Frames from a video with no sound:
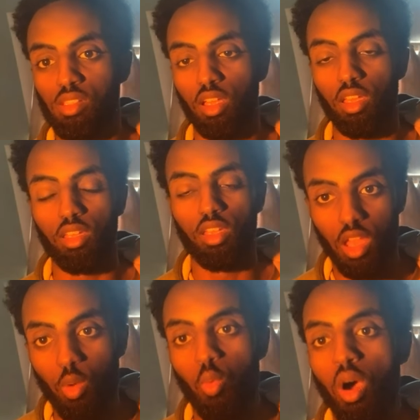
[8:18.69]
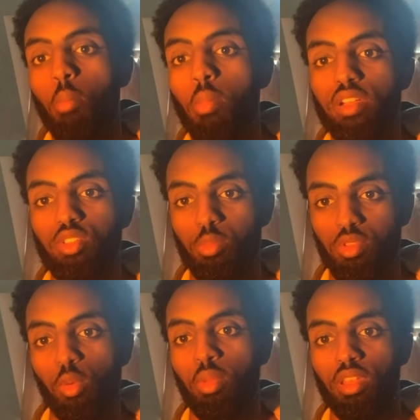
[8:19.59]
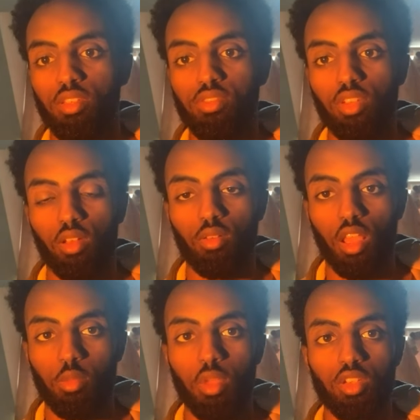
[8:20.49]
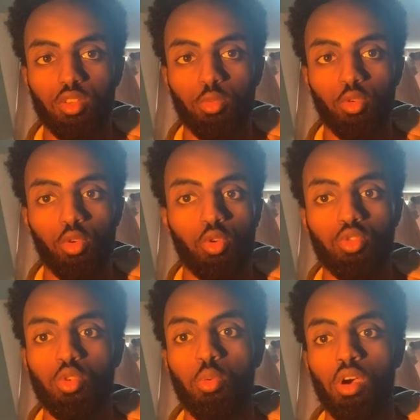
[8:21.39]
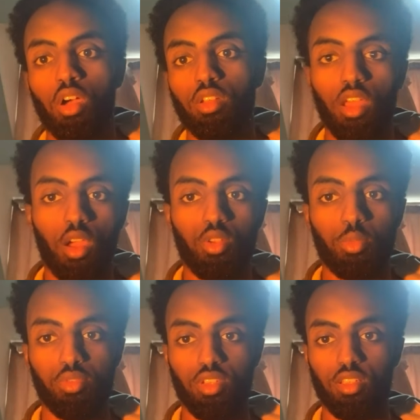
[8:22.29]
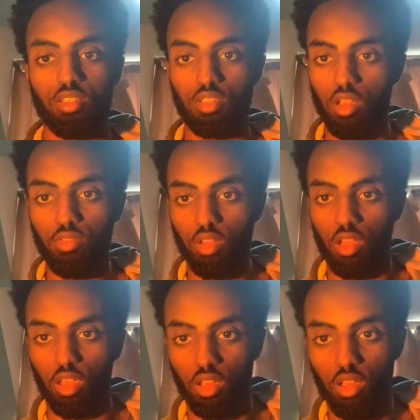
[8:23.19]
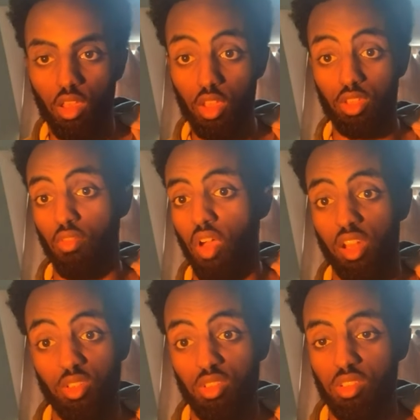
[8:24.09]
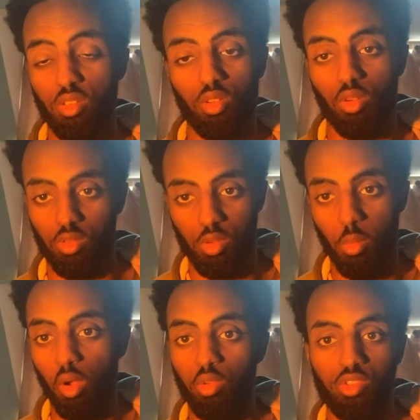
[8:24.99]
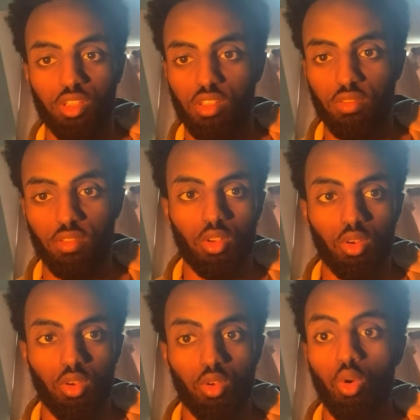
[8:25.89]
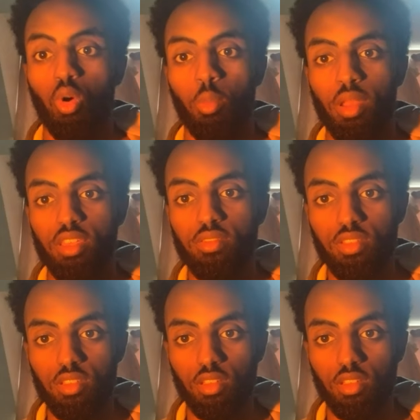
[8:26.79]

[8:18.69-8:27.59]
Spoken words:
Okay, that what makes up your beliefs and that makes up who you are and how you present yourself and your values and your morals and your core beliefs.